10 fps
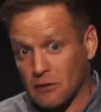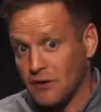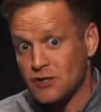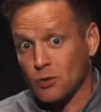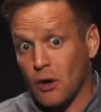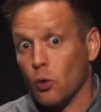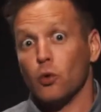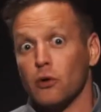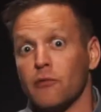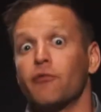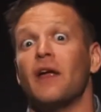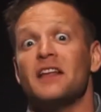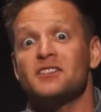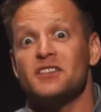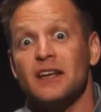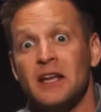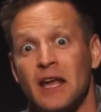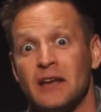of Israel were advancing